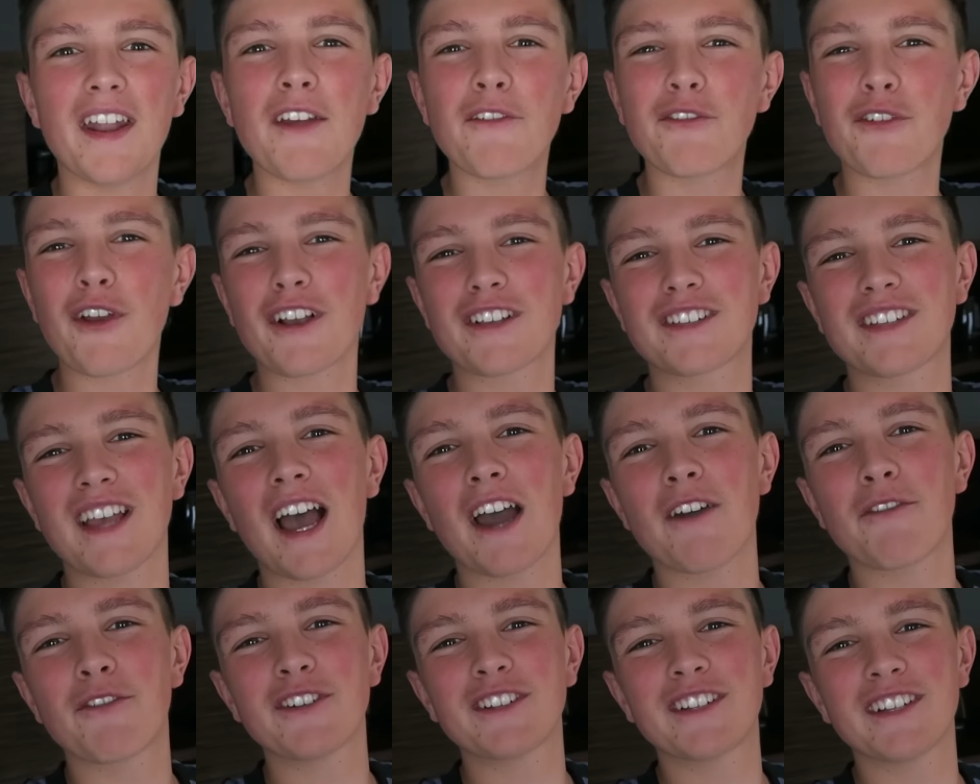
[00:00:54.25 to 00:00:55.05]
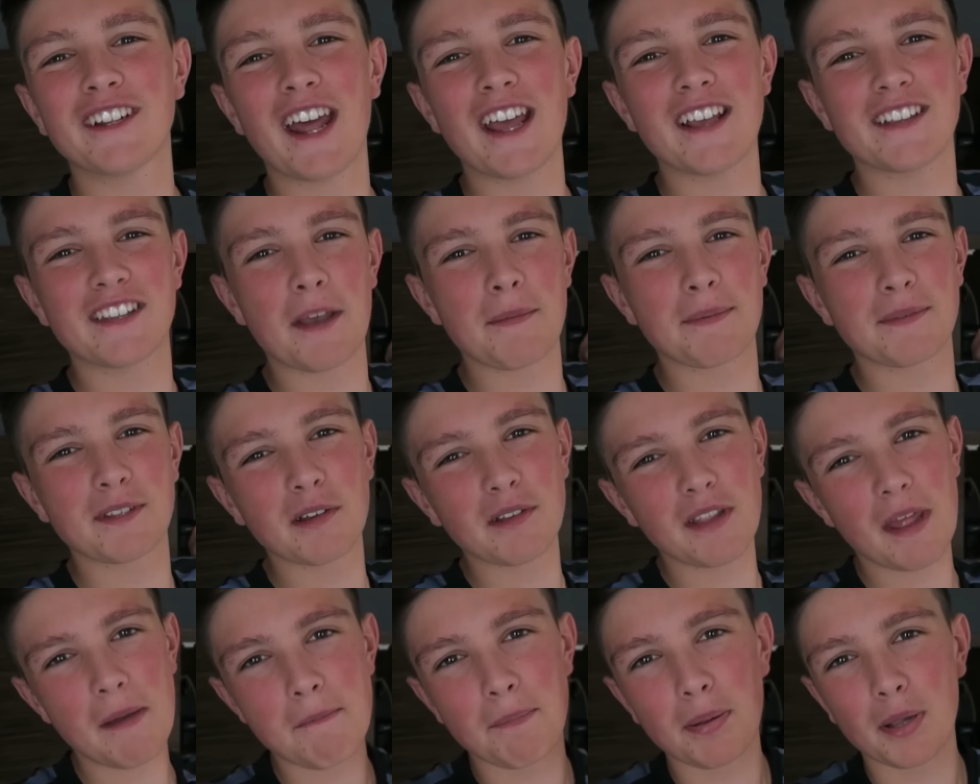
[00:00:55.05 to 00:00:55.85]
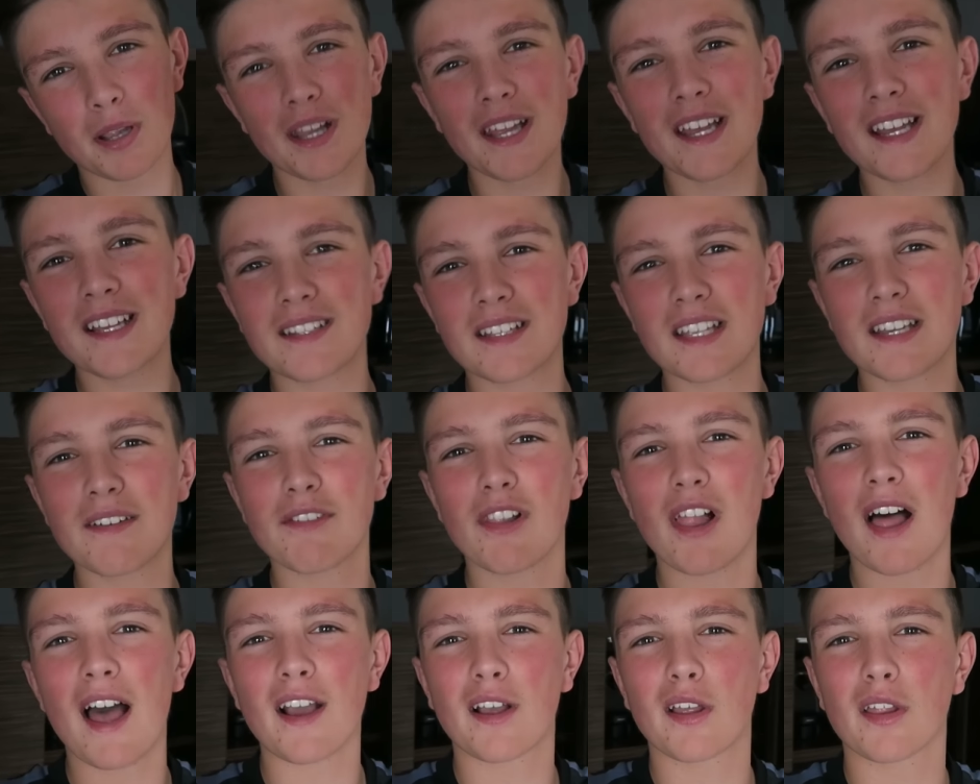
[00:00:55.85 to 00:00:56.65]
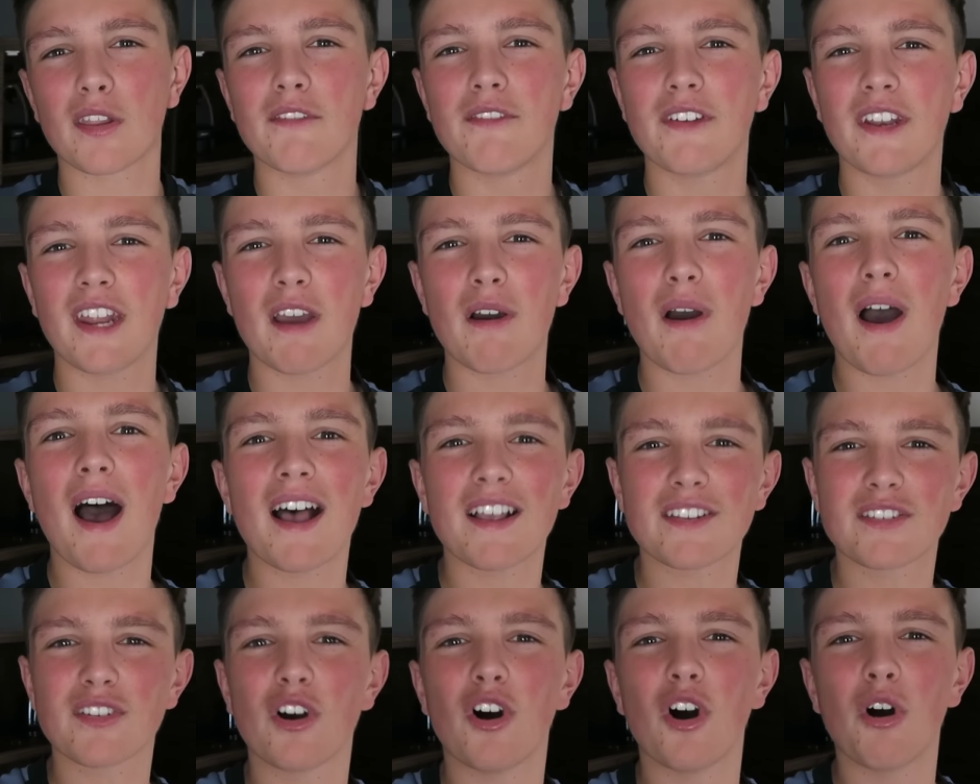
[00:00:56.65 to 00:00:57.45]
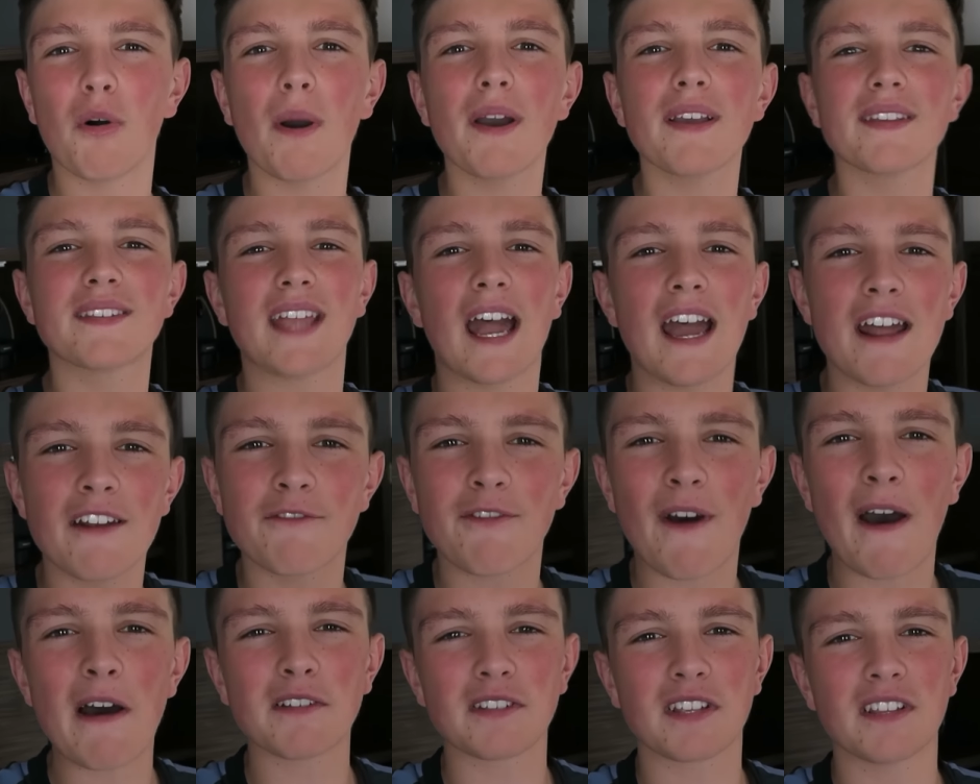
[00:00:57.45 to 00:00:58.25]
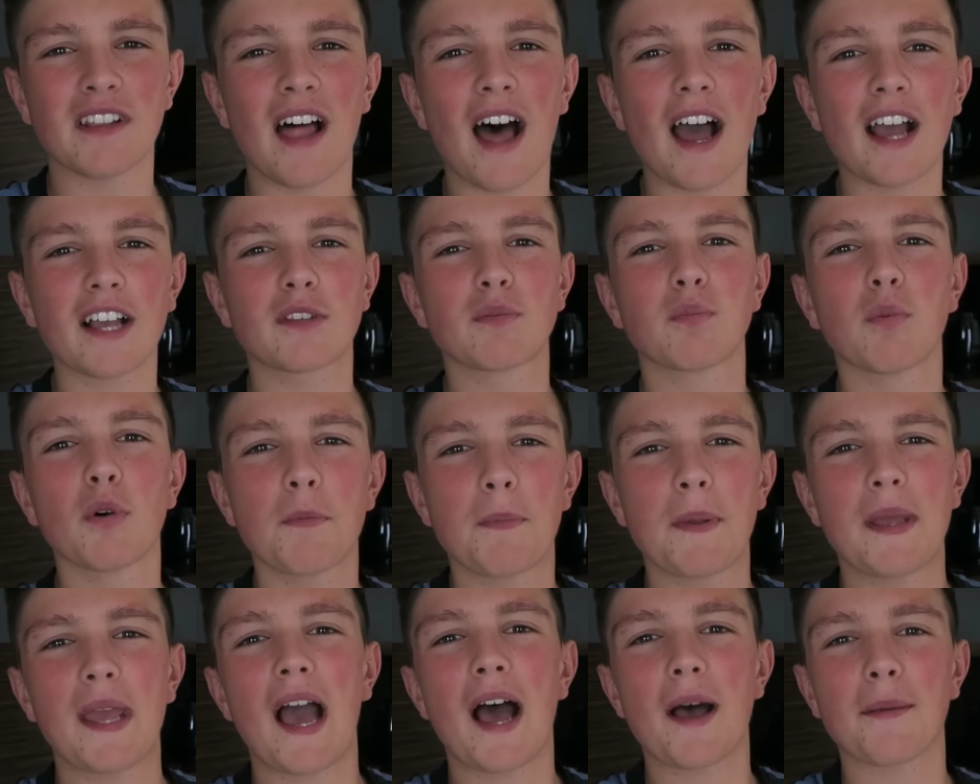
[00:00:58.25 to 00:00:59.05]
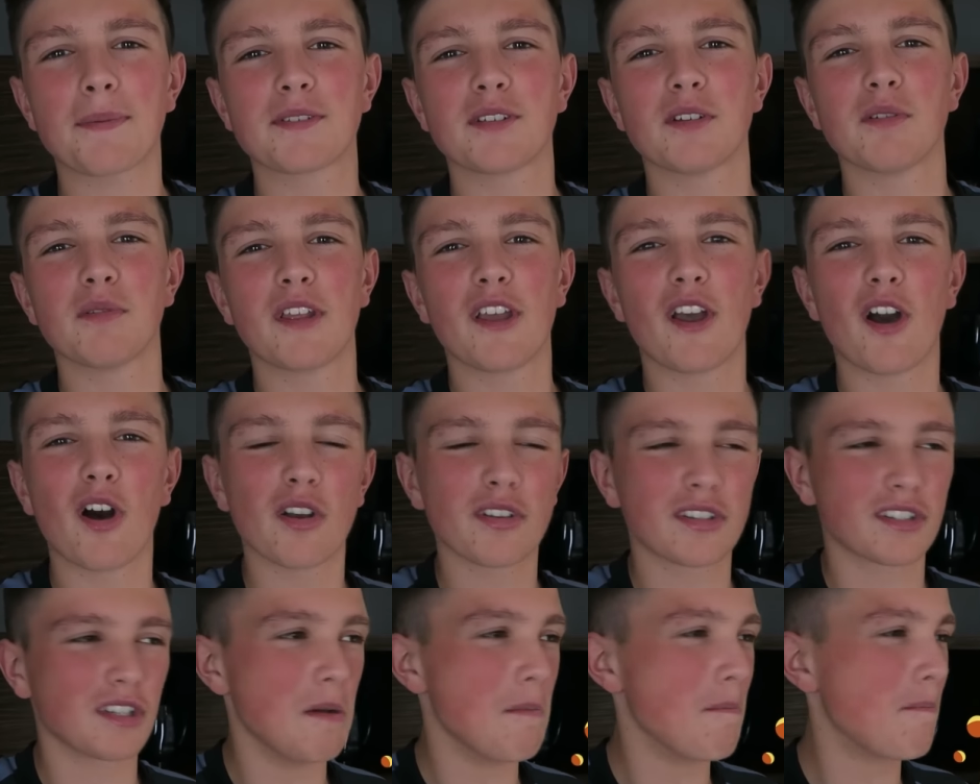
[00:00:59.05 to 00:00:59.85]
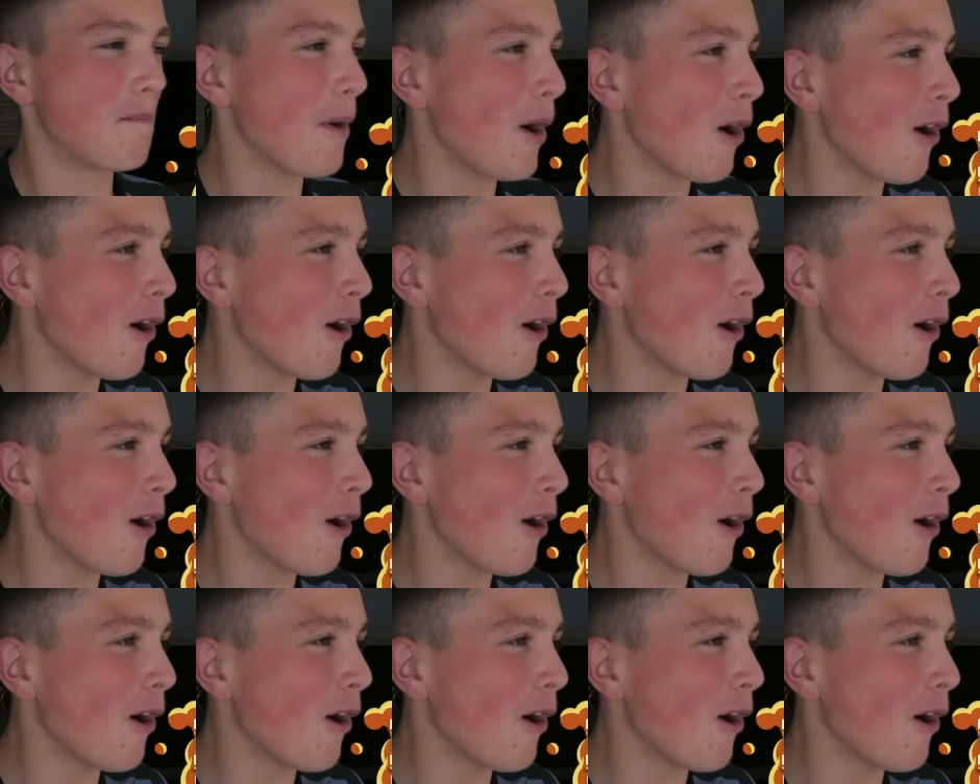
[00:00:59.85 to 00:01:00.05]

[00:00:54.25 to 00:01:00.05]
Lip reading: And if you're excited for today's episode, then please leave a like on the video. As always, 10,000 likes would be absolutely awesome.